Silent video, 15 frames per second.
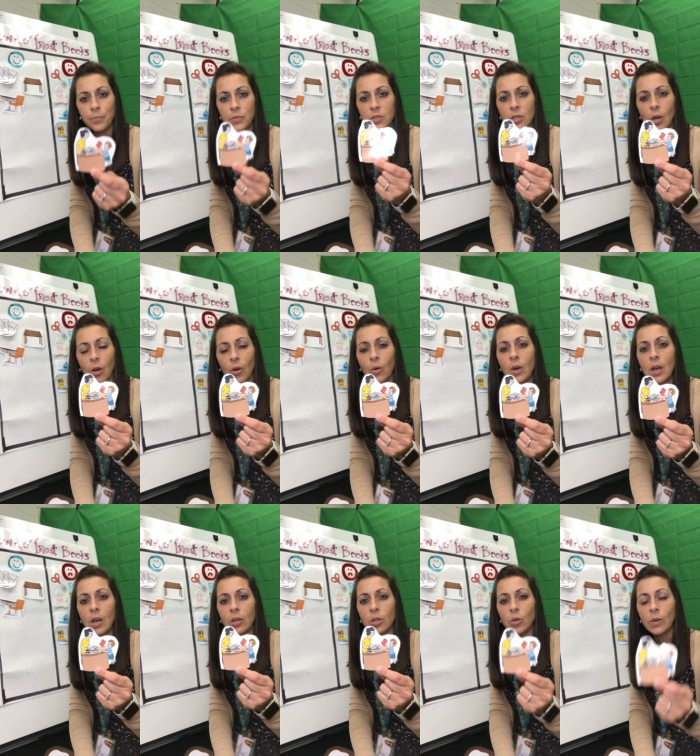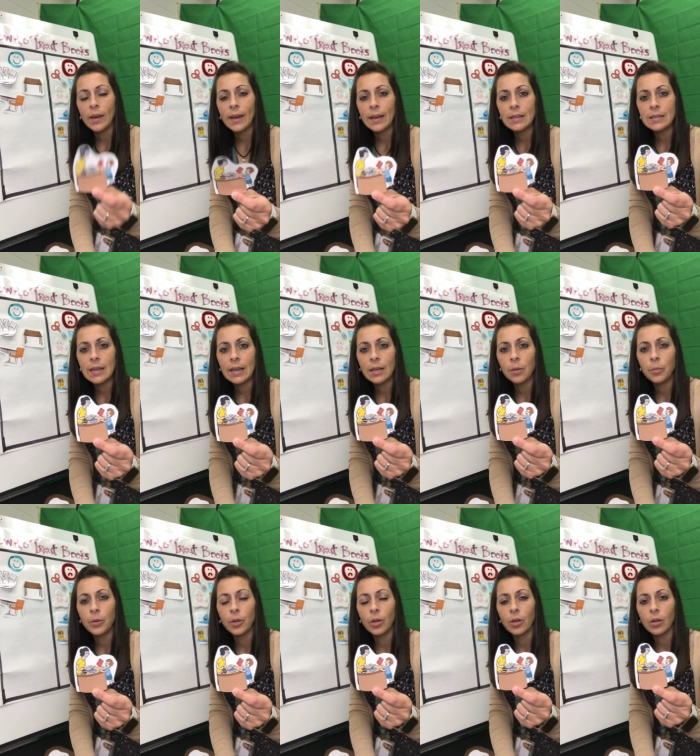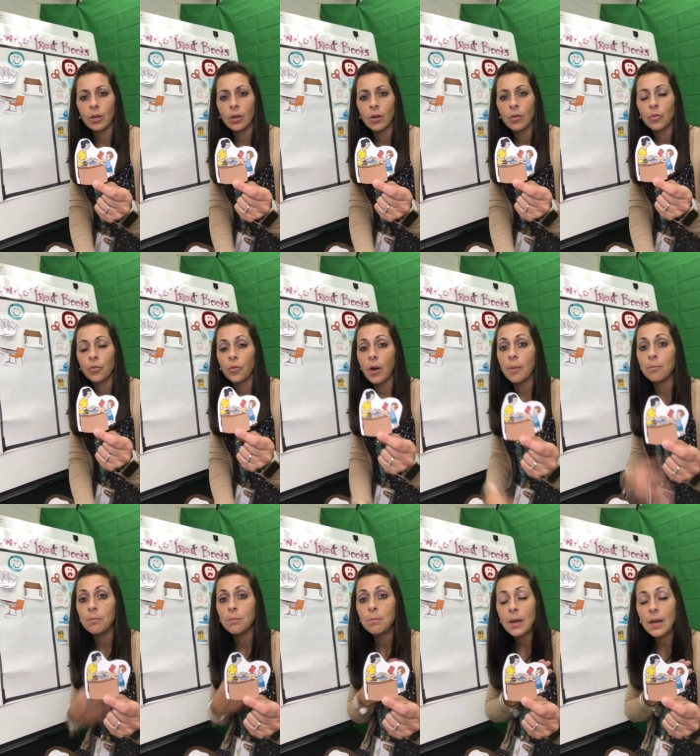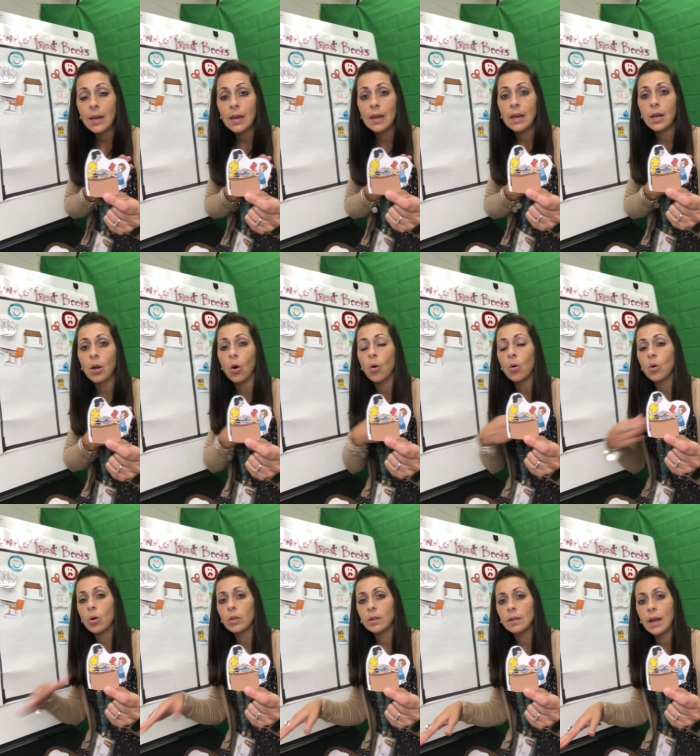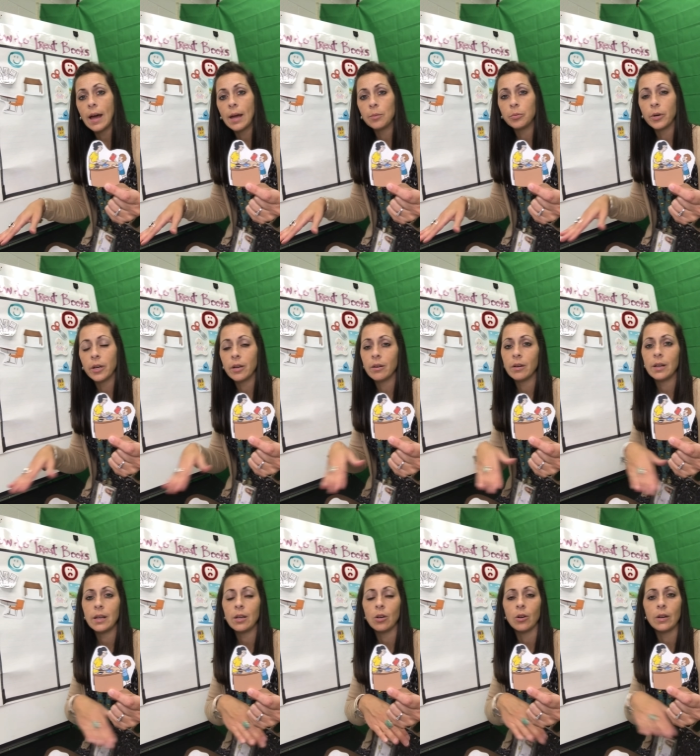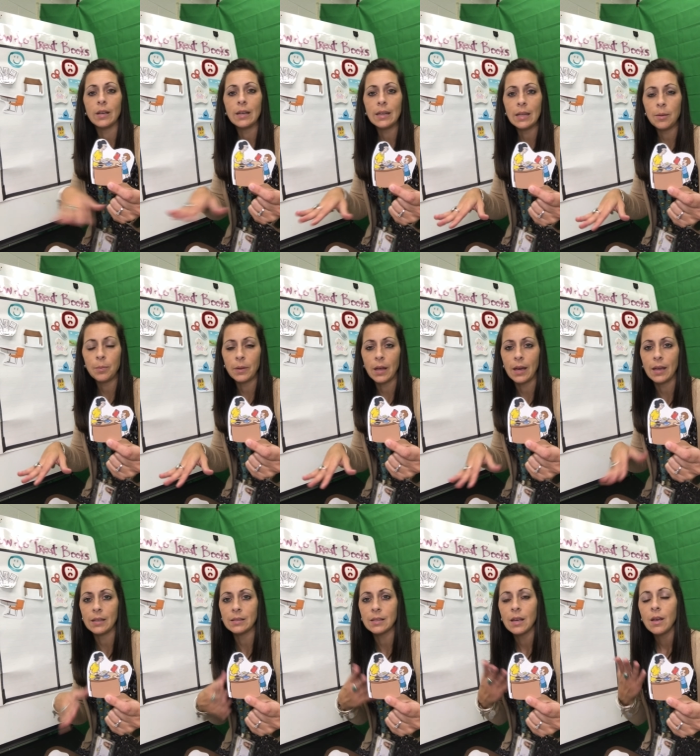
So you can't take a book from me or the library or any place